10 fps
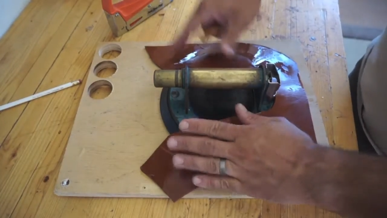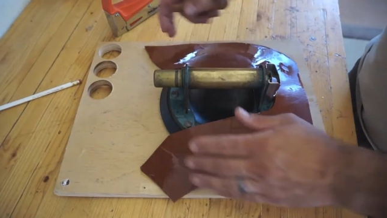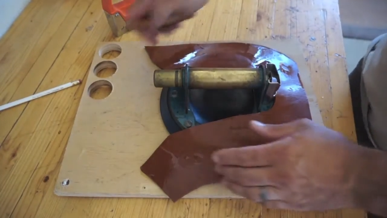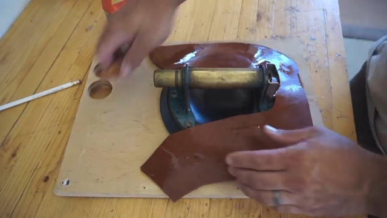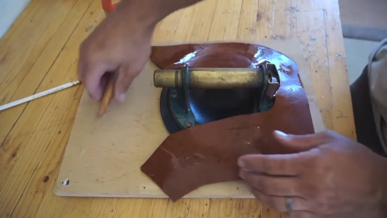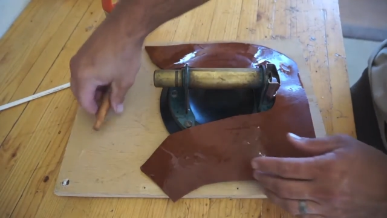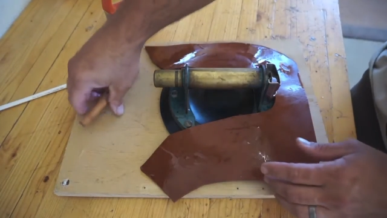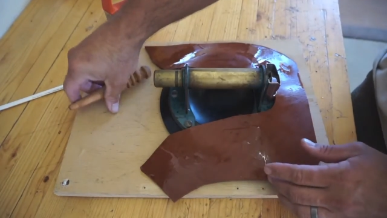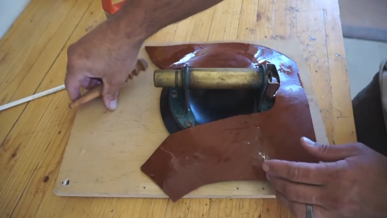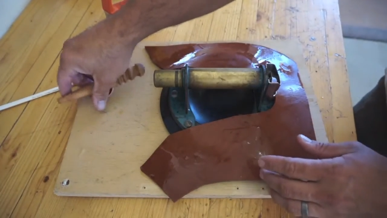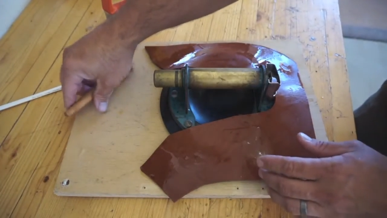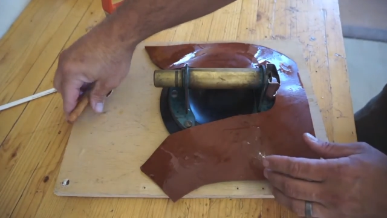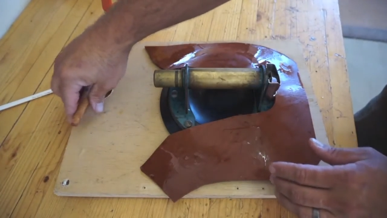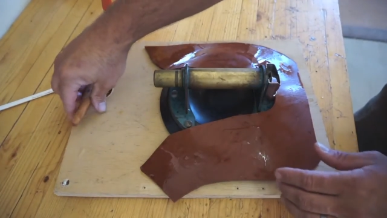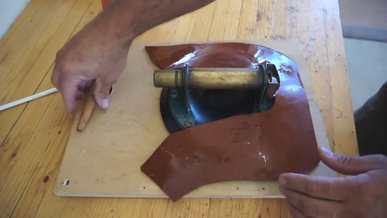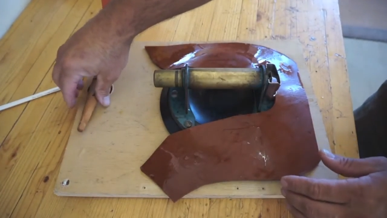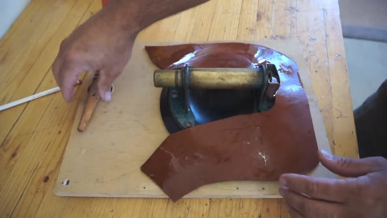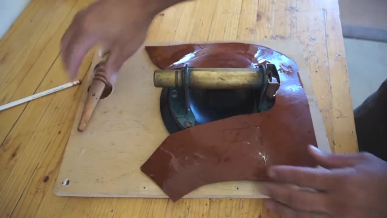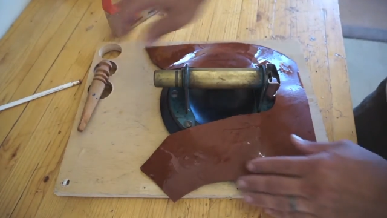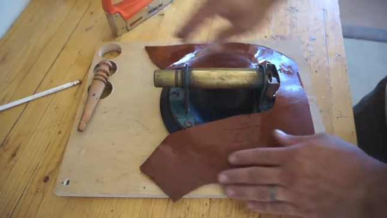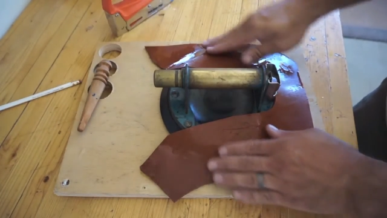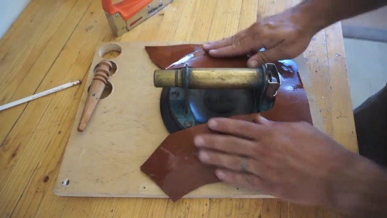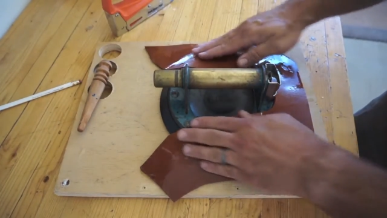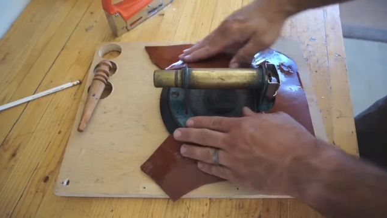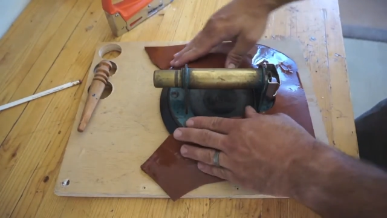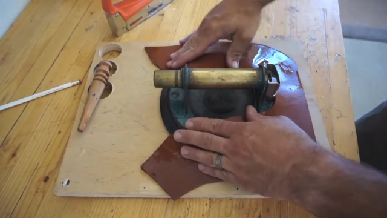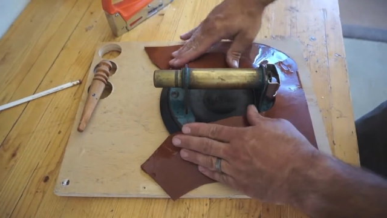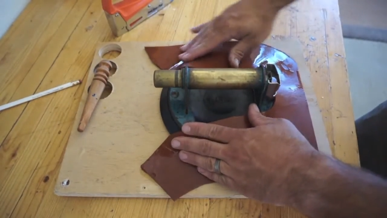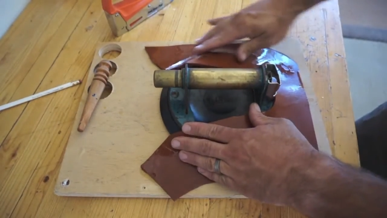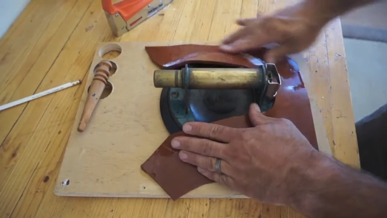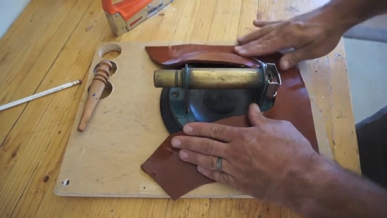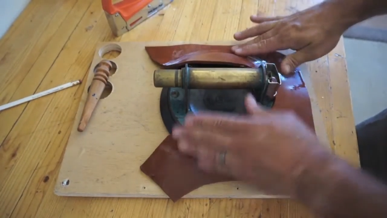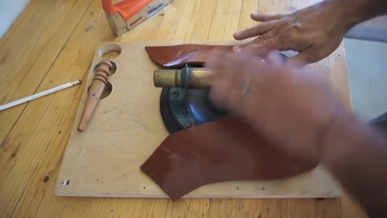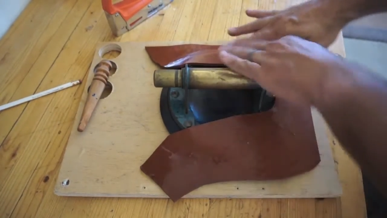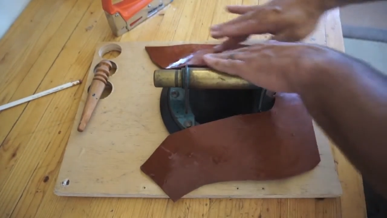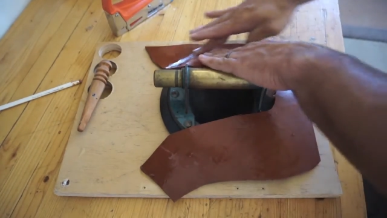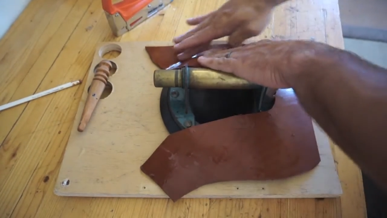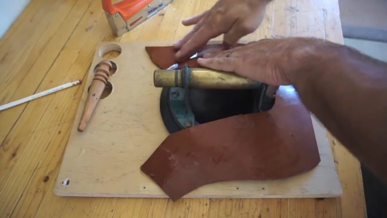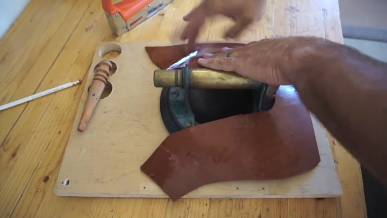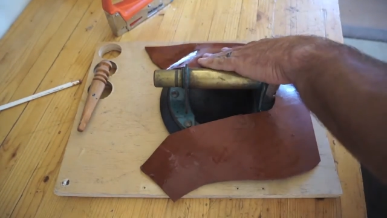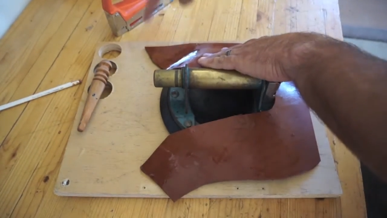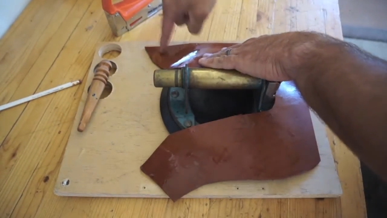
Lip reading: (no speaker visible)